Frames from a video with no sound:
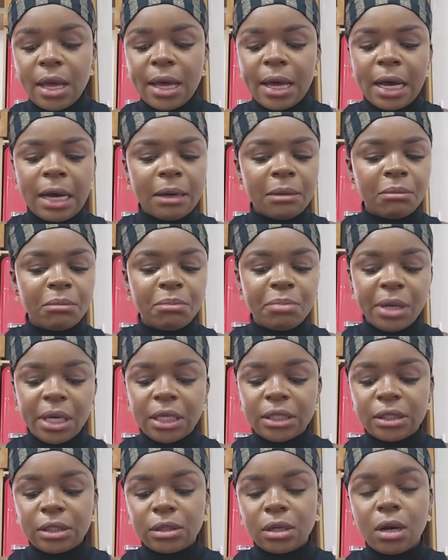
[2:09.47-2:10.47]
um
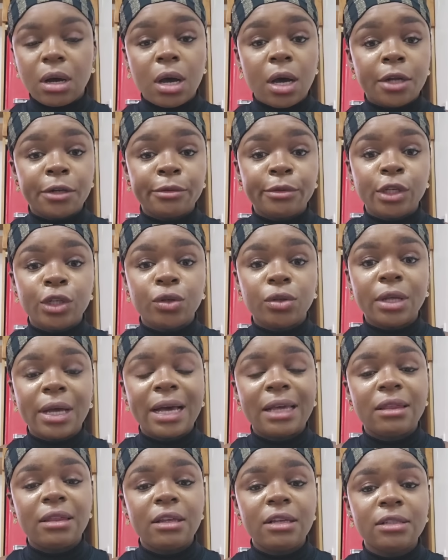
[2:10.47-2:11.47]
based on you know the
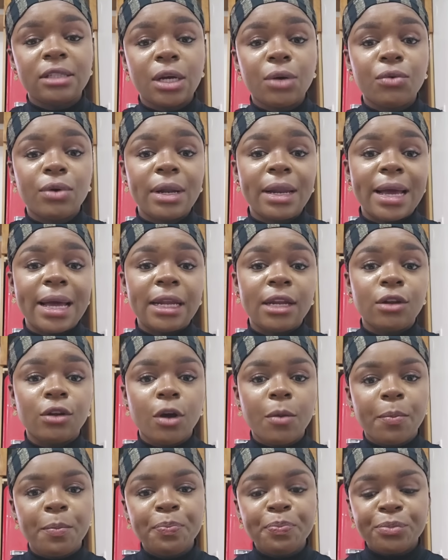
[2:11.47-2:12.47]
athletes that were lining
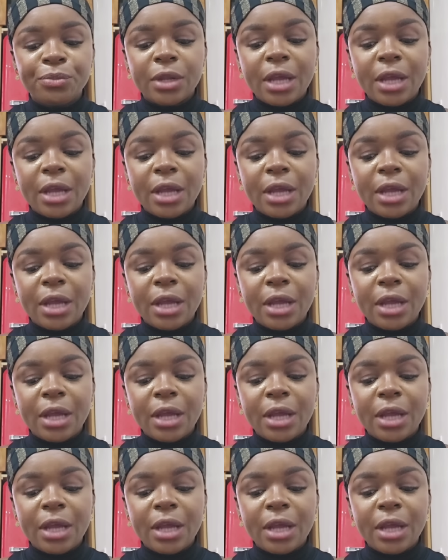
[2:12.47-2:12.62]
up